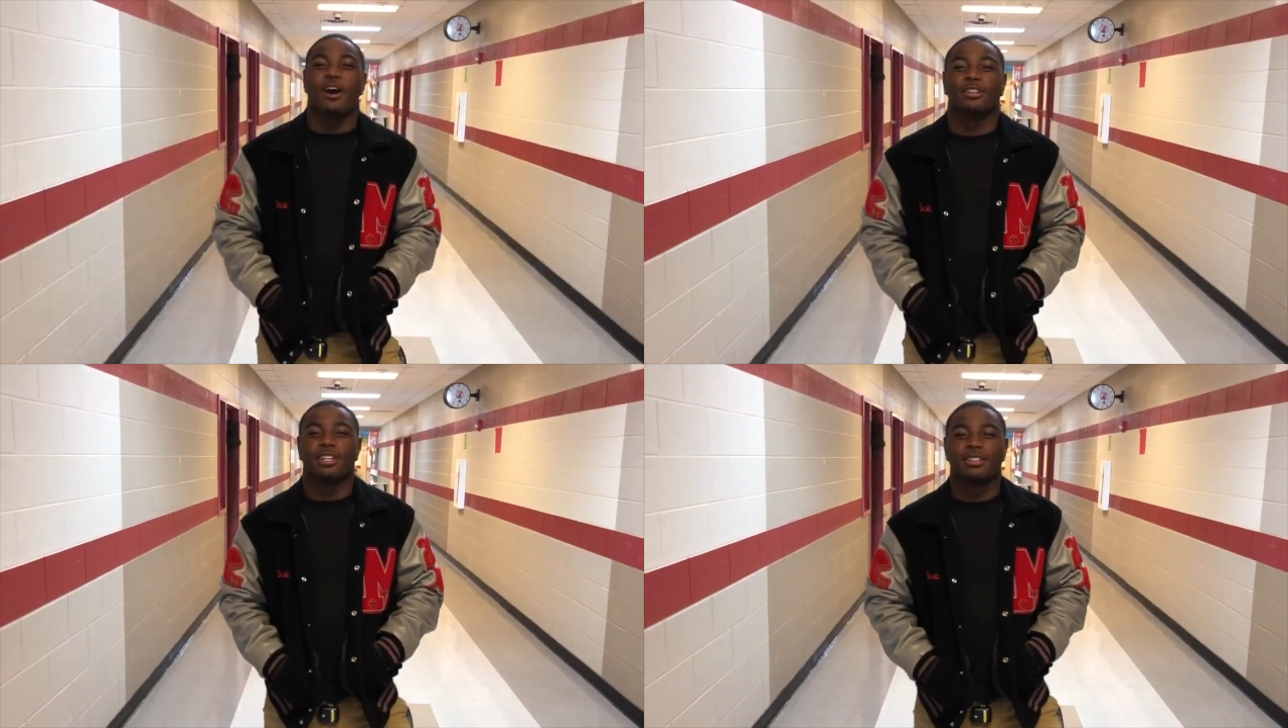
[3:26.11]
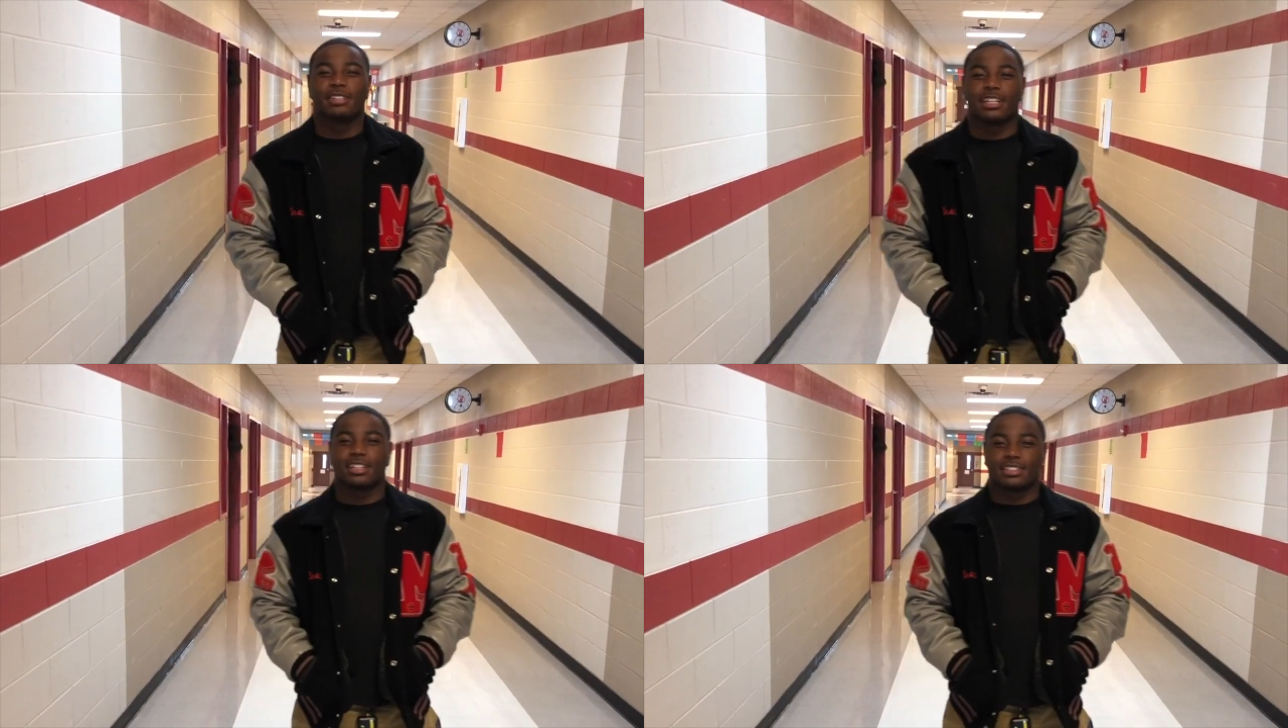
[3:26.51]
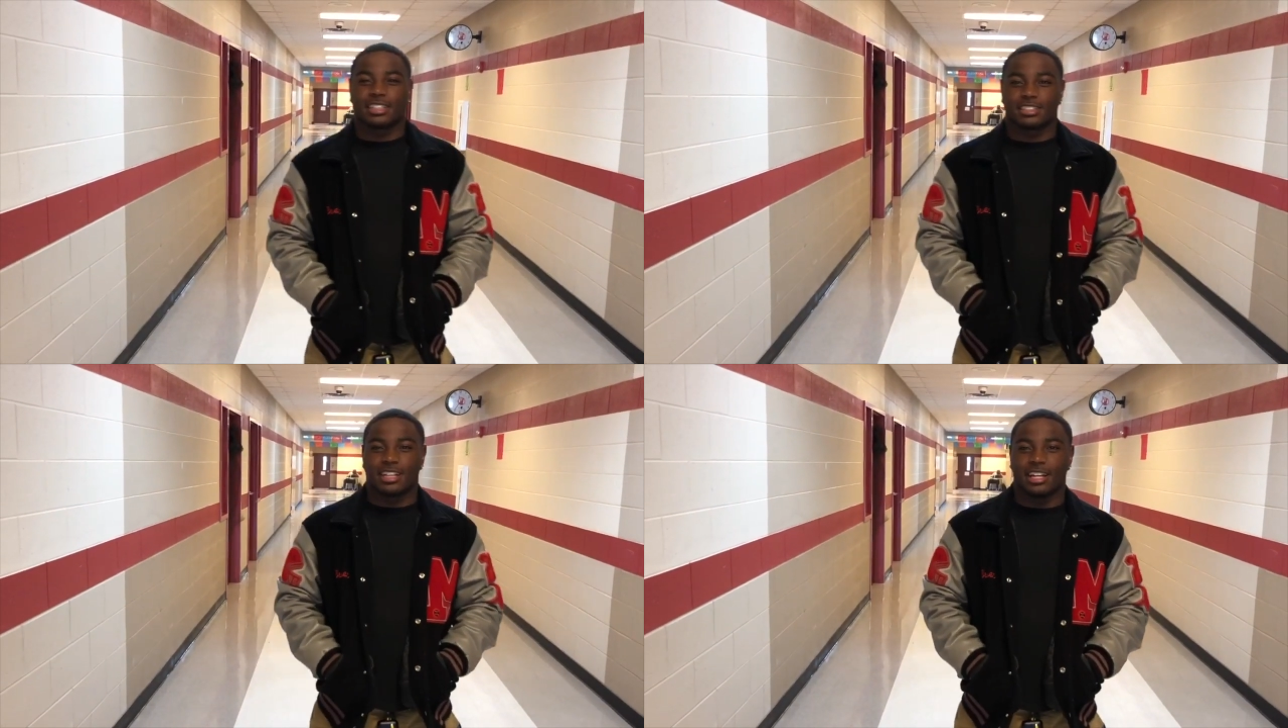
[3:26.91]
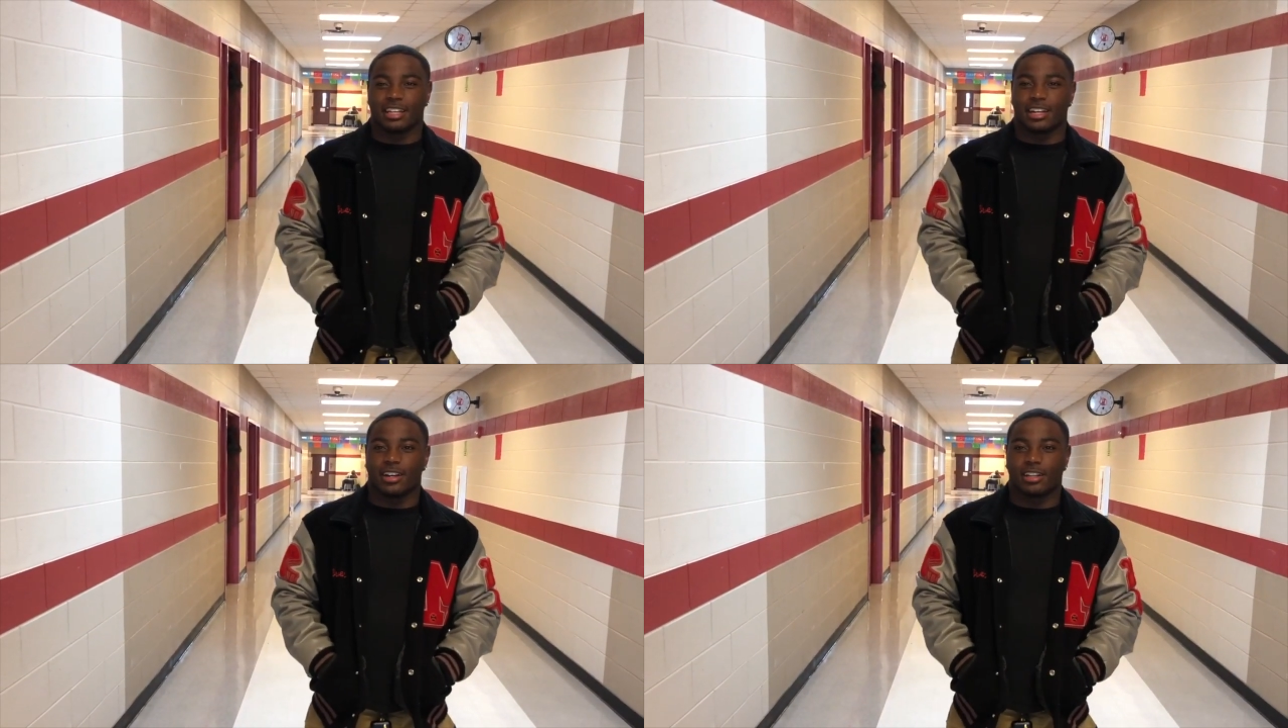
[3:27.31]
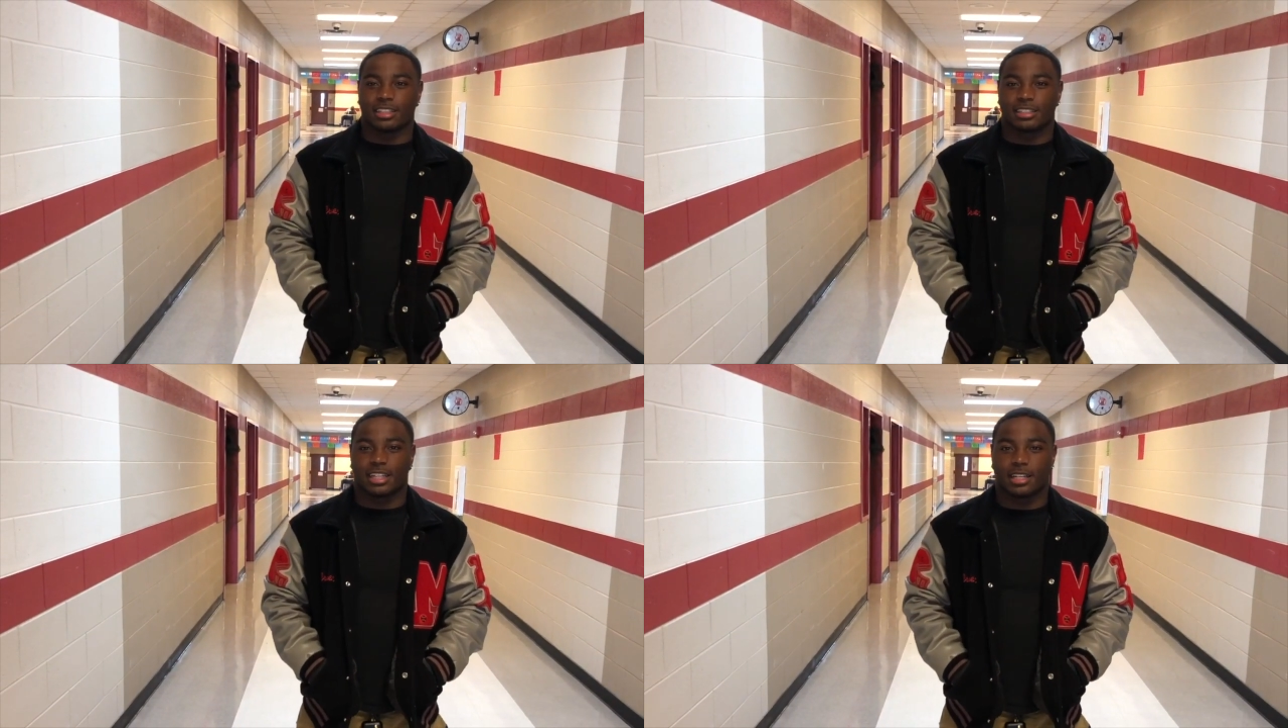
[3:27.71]
Although you read intertextuality all
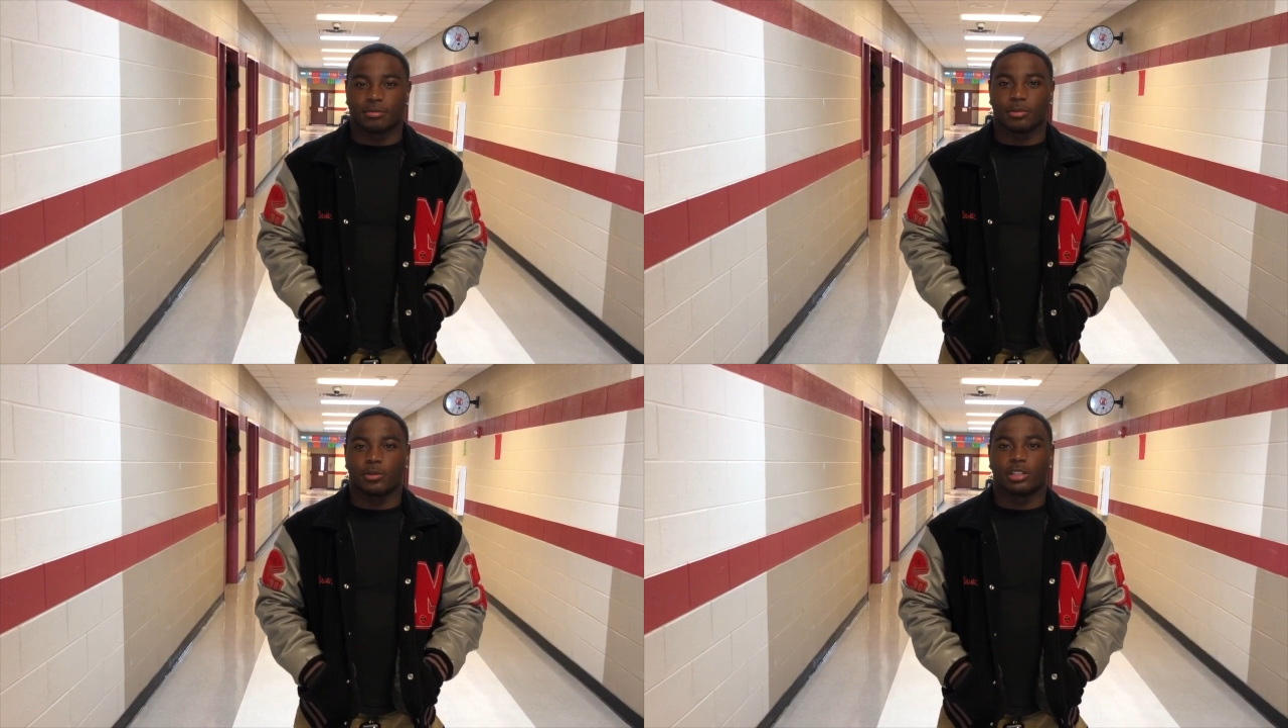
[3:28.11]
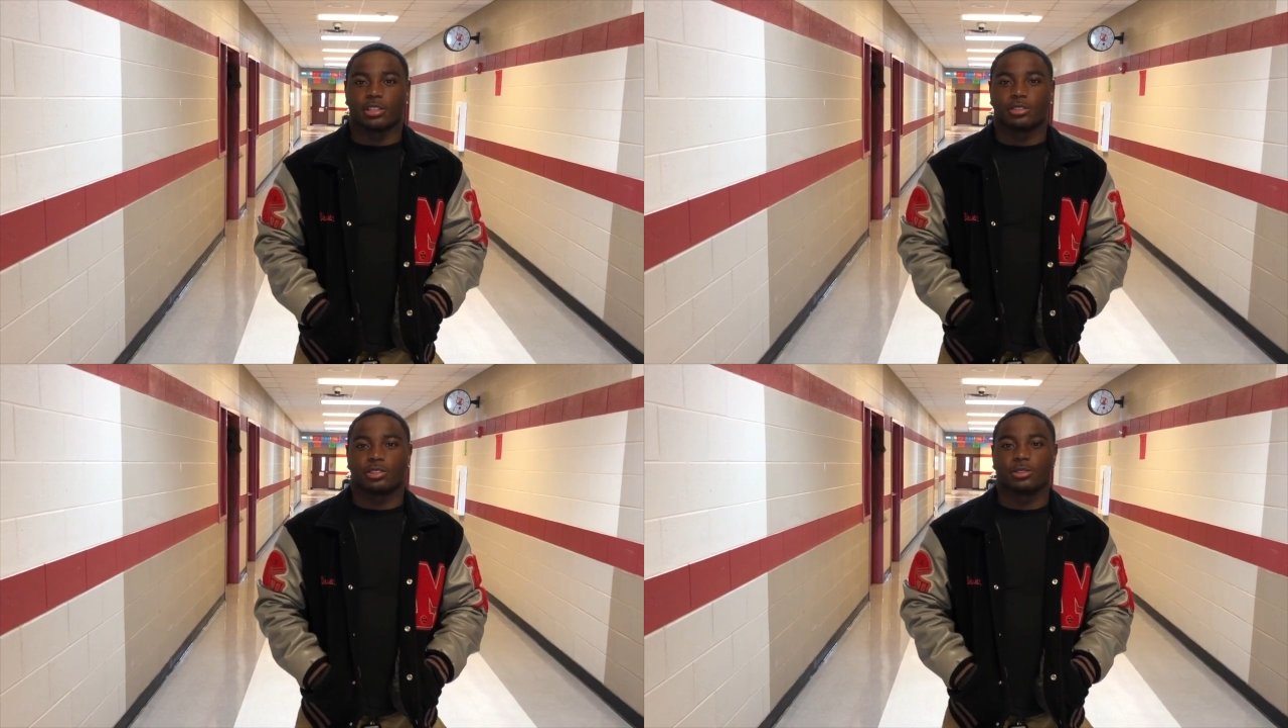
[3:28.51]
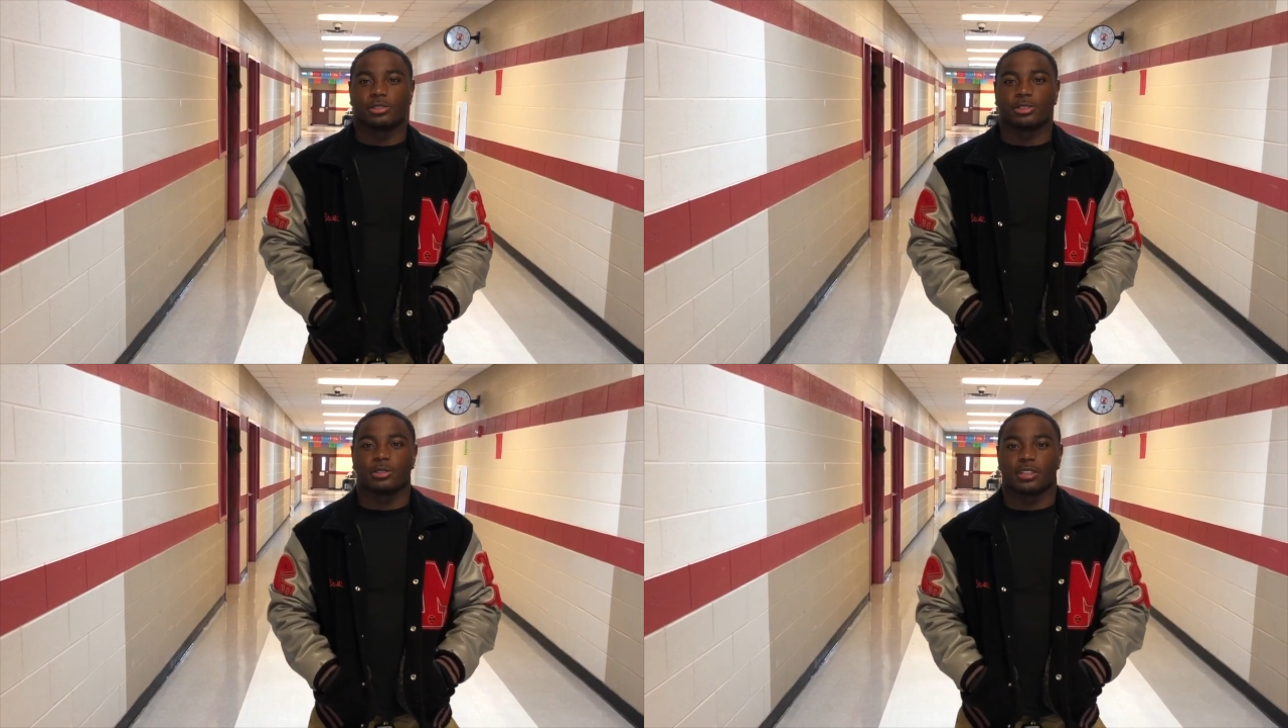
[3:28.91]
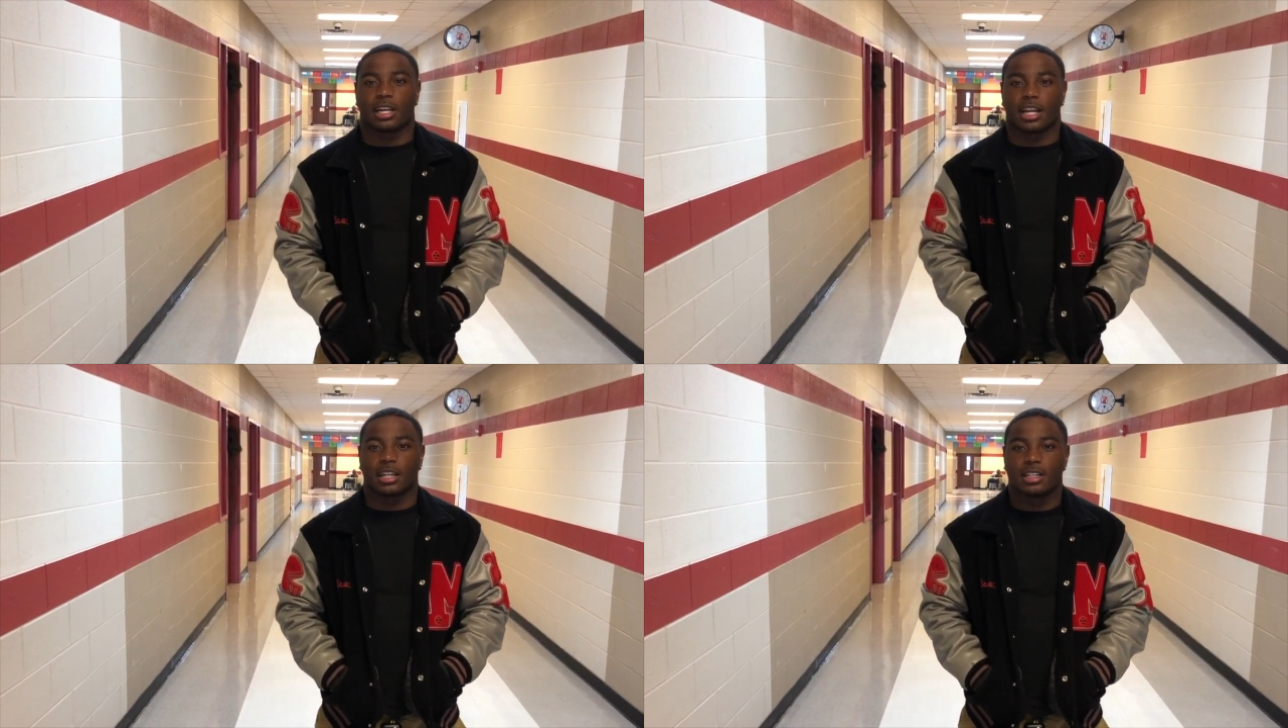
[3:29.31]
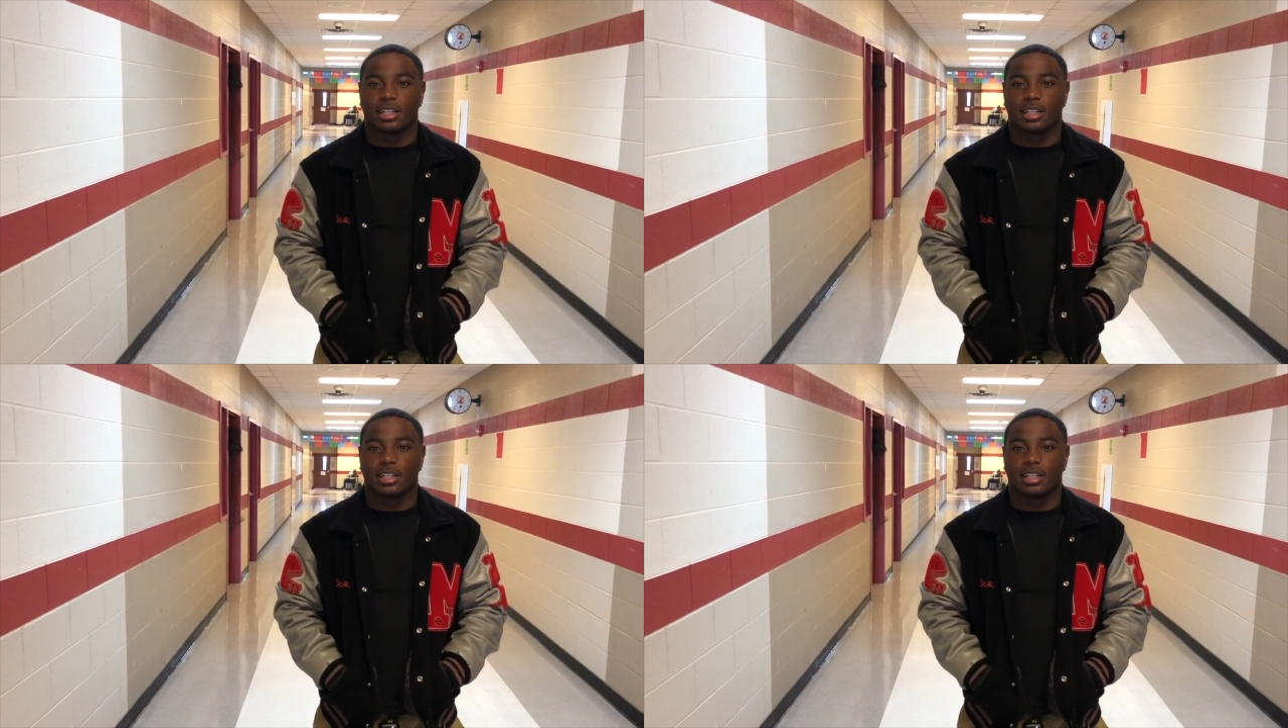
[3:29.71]
the time, whether you choose to or not,